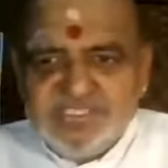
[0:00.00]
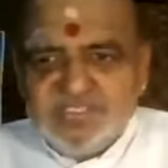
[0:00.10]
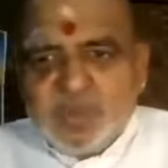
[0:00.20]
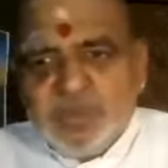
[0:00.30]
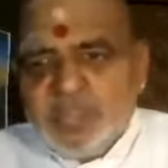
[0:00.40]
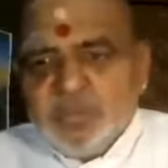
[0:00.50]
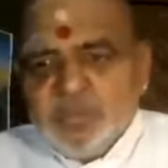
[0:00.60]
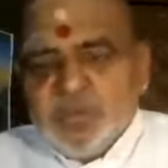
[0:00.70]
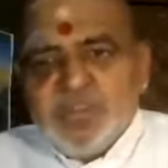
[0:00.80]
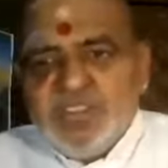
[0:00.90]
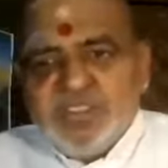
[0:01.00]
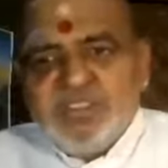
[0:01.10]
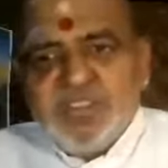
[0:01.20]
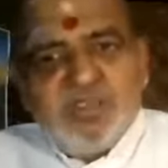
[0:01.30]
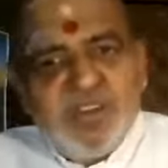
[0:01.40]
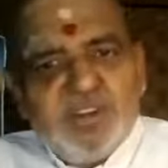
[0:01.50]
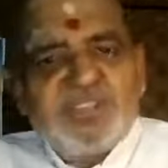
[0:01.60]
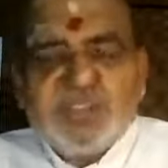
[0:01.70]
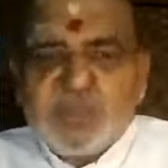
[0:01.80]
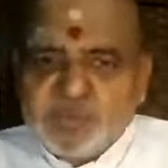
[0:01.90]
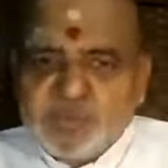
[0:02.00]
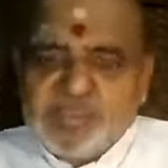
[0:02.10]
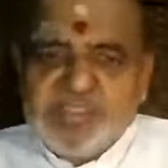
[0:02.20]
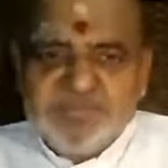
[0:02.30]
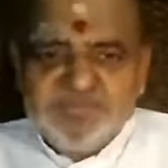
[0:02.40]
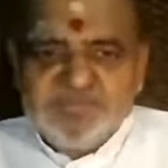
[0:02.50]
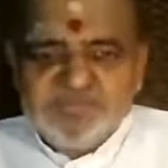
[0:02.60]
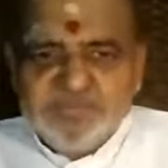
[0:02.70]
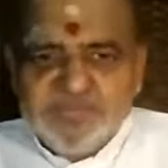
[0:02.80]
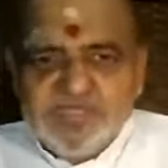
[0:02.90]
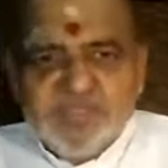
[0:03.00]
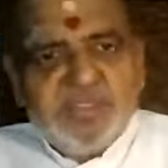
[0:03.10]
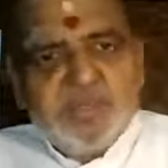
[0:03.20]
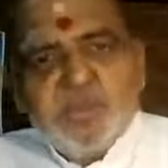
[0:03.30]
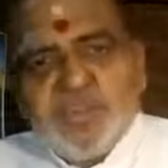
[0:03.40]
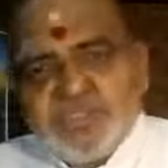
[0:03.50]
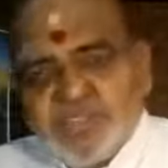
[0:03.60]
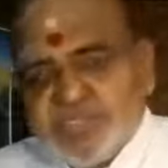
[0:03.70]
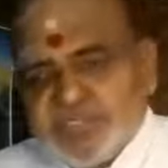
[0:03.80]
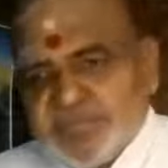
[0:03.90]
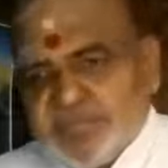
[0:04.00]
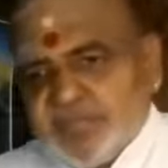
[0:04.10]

Normally, only one fellow will not chant Rudra. For 2 reasons.